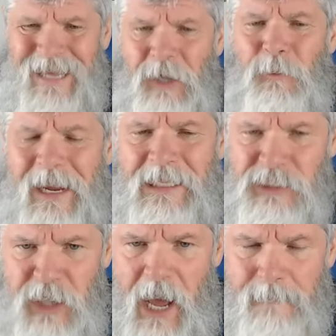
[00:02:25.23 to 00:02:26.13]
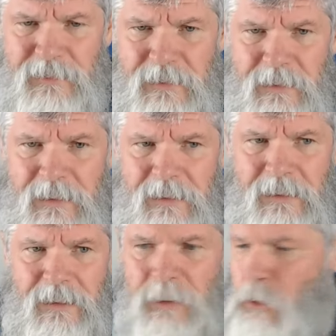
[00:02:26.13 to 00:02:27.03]
creating jobs.
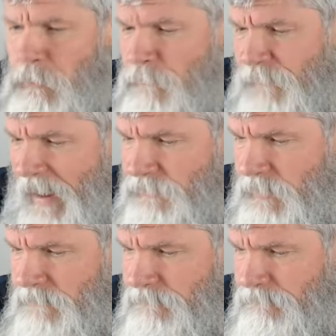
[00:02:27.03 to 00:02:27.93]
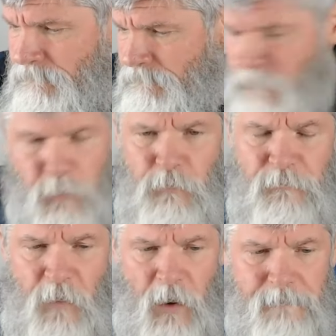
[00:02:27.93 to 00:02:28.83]
No new factory, no new
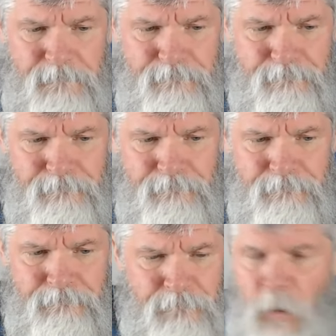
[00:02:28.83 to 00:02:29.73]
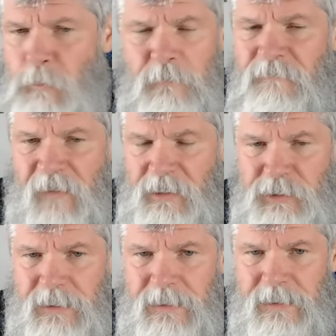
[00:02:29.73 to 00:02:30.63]
farm, no new
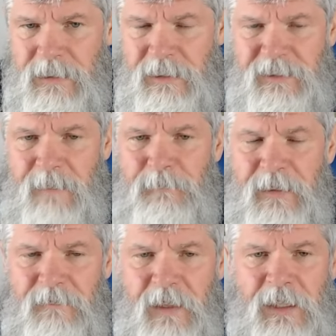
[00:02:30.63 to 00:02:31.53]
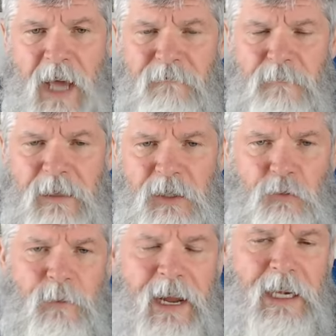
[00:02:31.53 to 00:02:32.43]
invention, simply the government
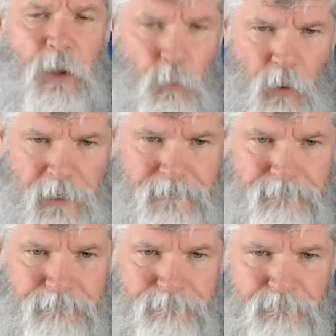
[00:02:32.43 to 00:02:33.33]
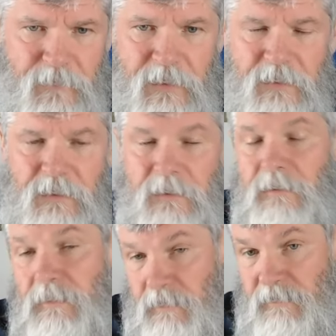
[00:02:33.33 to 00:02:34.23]
creating work.
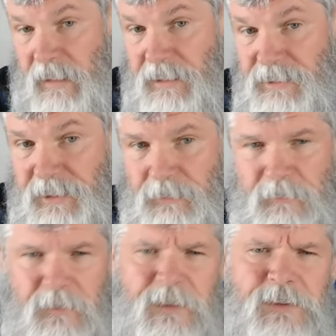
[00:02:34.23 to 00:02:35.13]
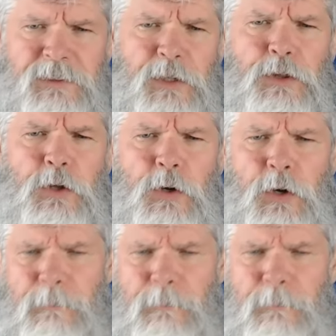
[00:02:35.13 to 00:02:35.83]
They continue, this is the third